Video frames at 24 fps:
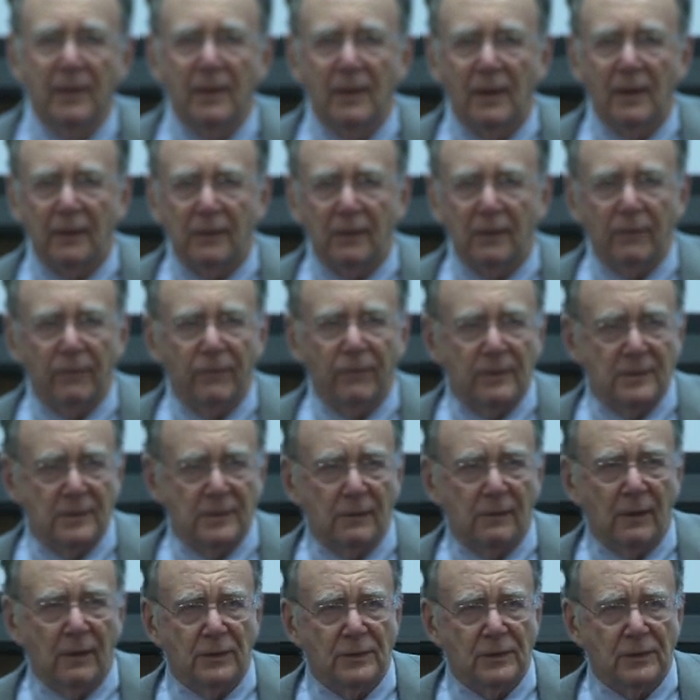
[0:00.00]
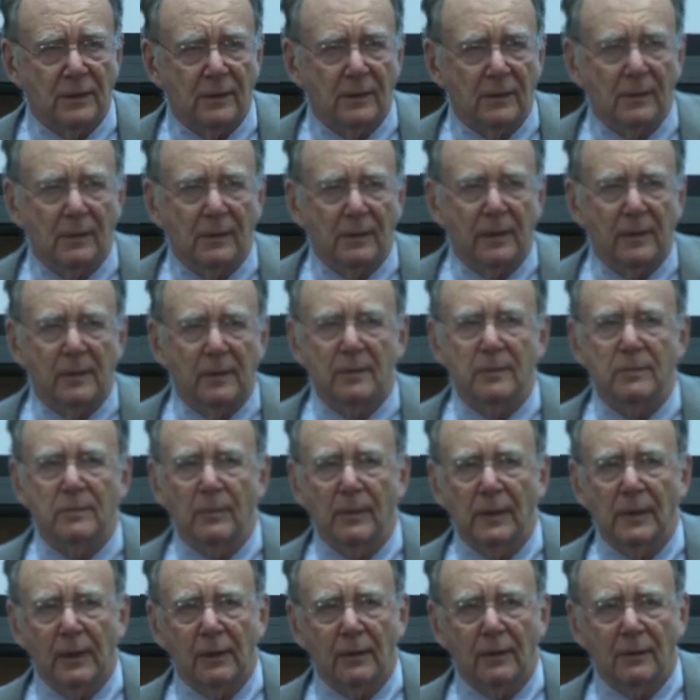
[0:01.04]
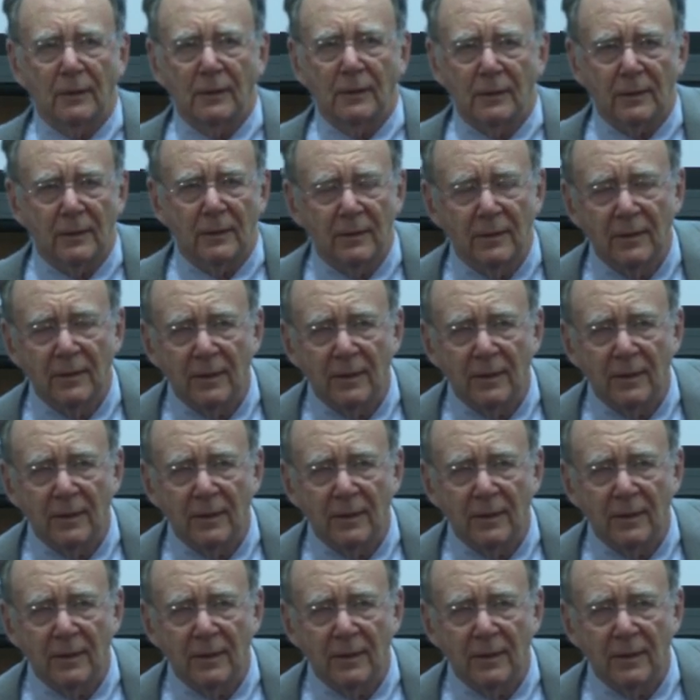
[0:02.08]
at the physiological and molecular